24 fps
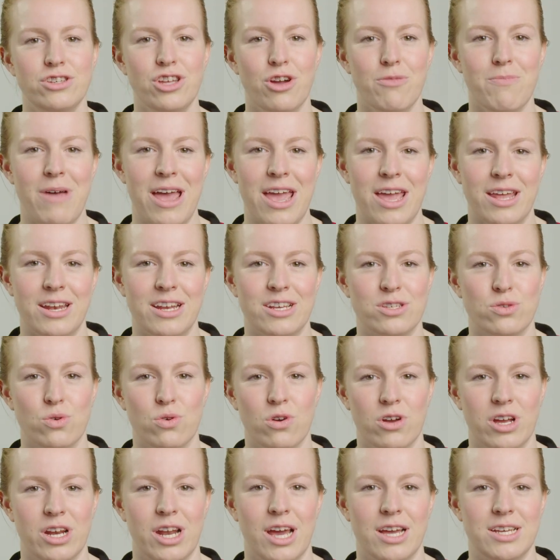domain is
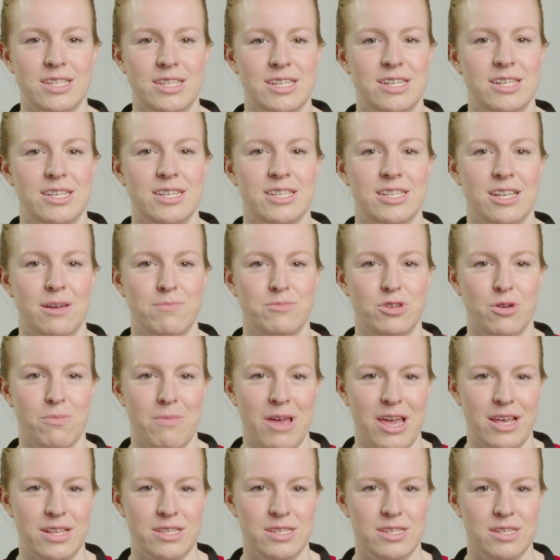organized into
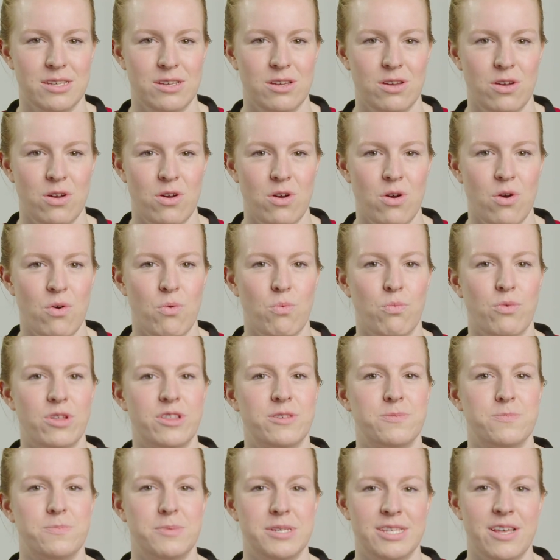subdomains, with
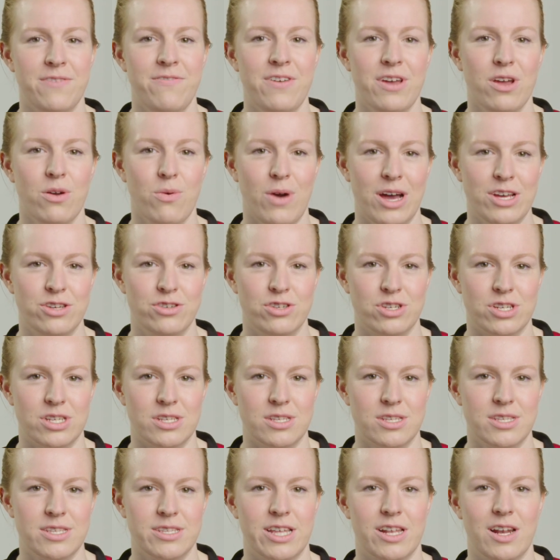specific
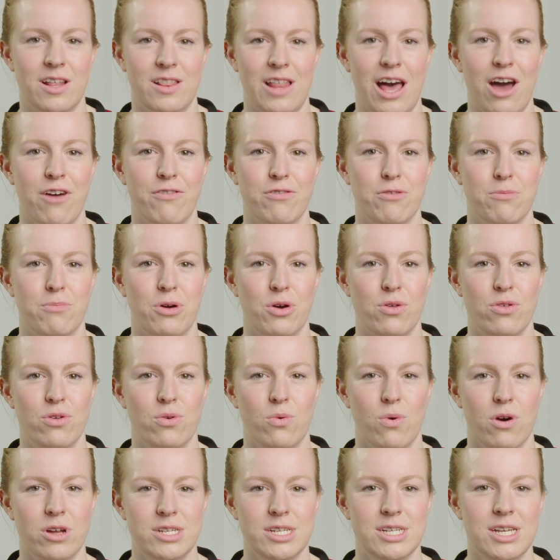questions that allow for both
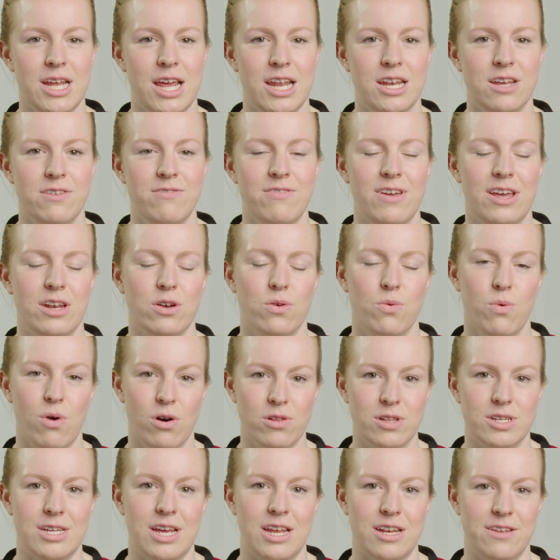quantitative and
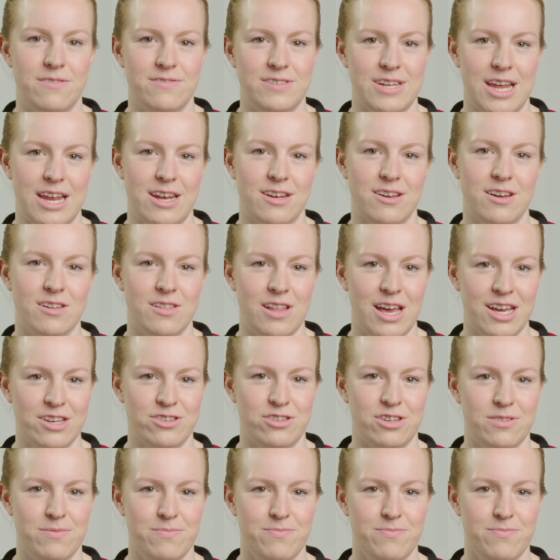qualitative data collection.